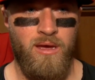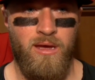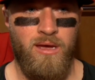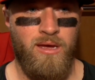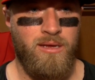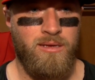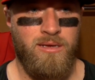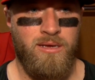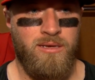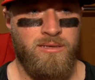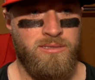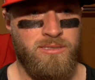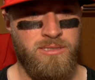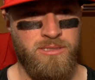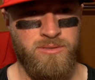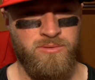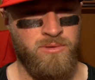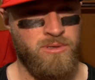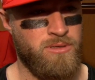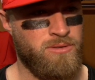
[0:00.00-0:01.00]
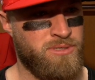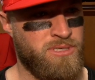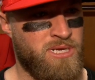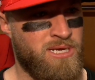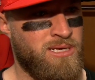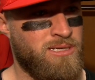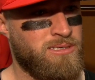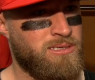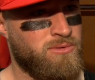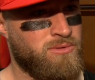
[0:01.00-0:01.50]
it's just one of those
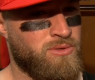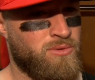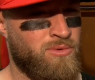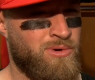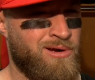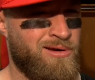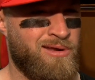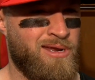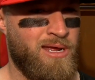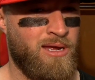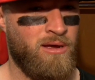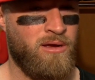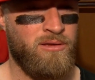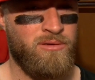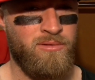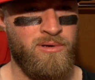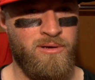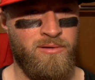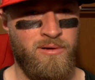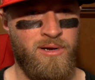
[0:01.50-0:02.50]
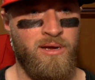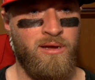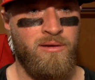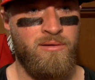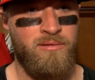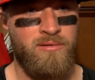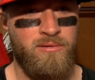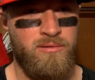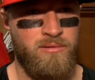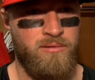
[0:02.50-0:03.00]
days. It was a weird day all the way
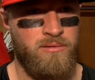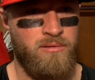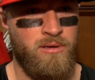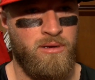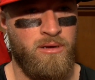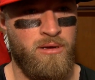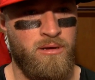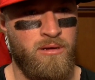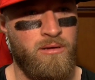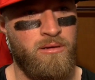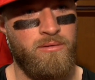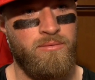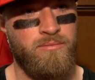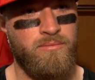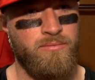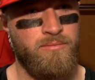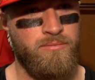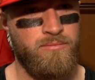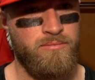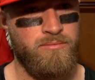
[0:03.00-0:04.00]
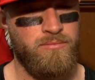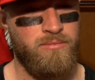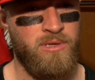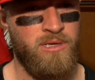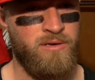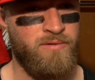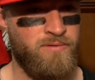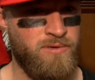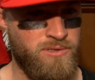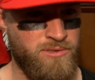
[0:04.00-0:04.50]
around,
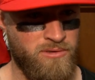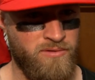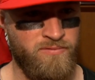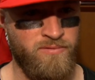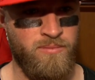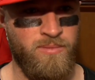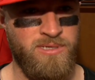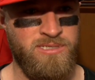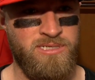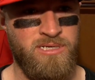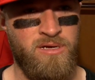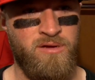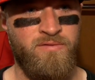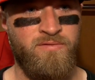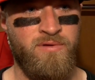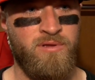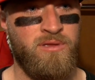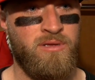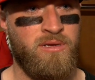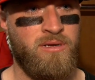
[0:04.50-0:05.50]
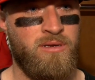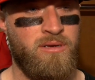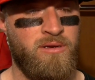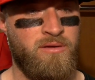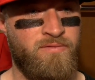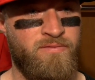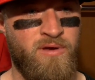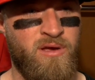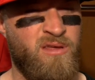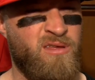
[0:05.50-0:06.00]
individually for myself, and then
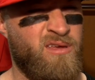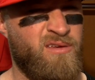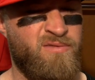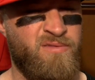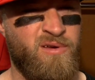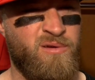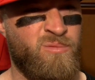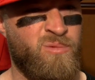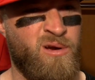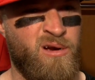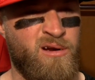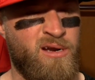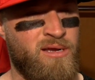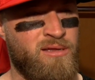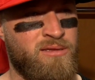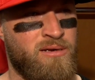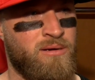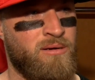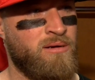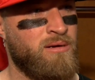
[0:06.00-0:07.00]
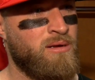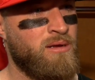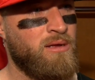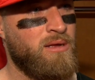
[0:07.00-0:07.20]
it felt weird out there.